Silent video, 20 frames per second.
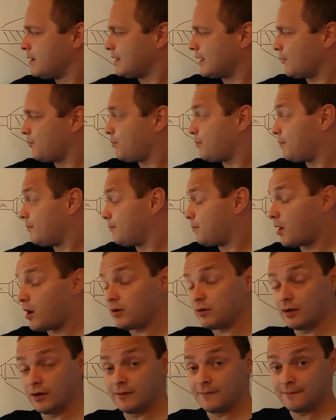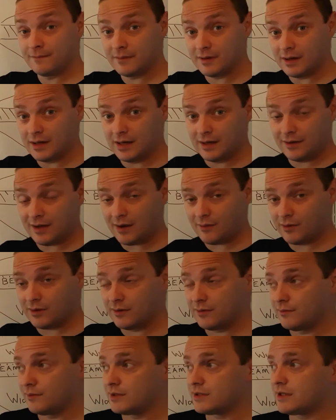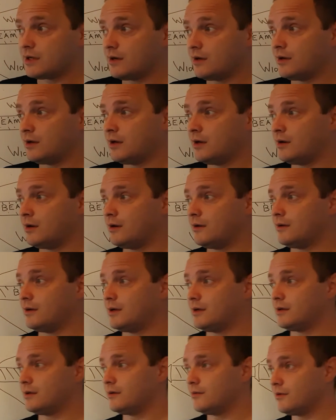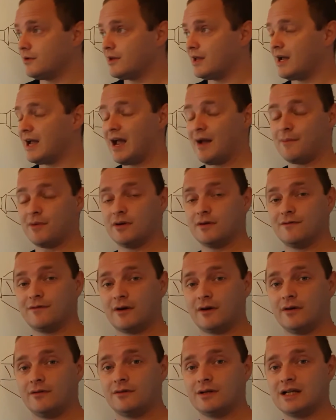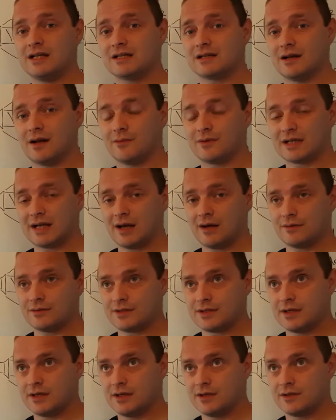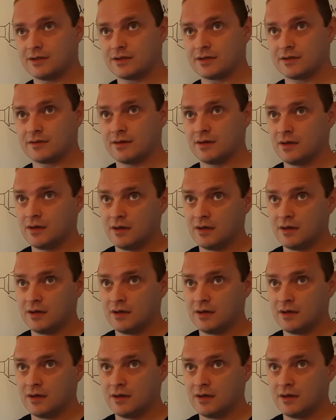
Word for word: Now, pollen, uh, that one was uh, one that happened very recent. I was out uh, just